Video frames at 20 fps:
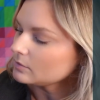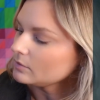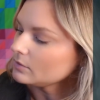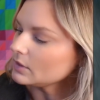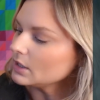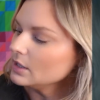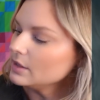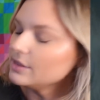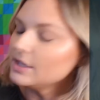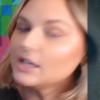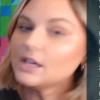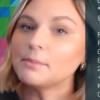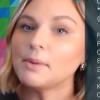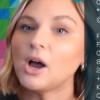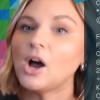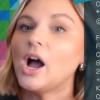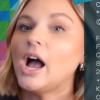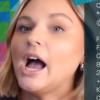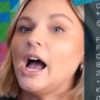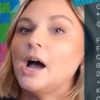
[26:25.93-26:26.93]
think
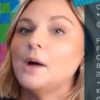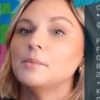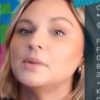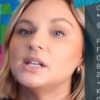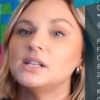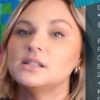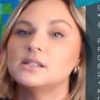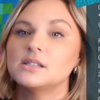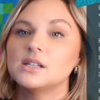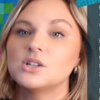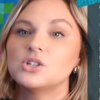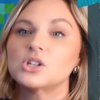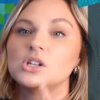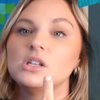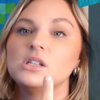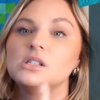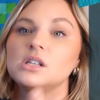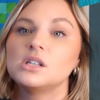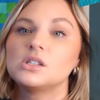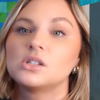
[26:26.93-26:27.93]
about how many
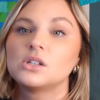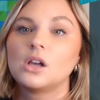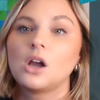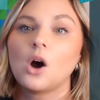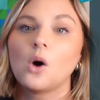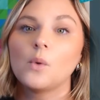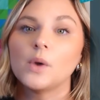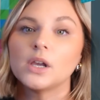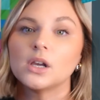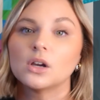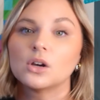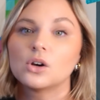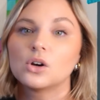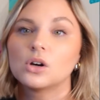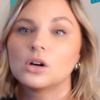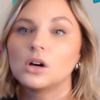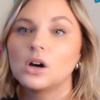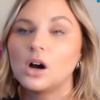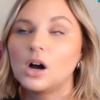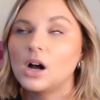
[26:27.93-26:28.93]
stitches it's going
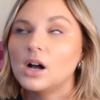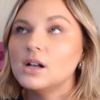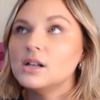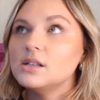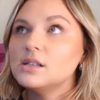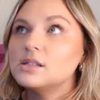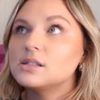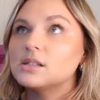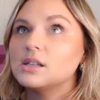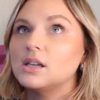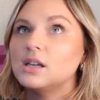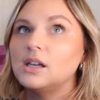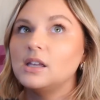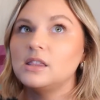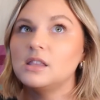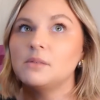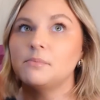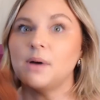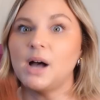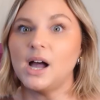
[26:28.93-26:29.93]
across
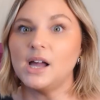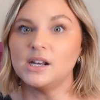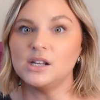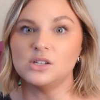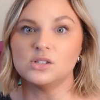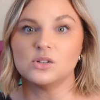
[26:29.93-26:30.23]
in the body.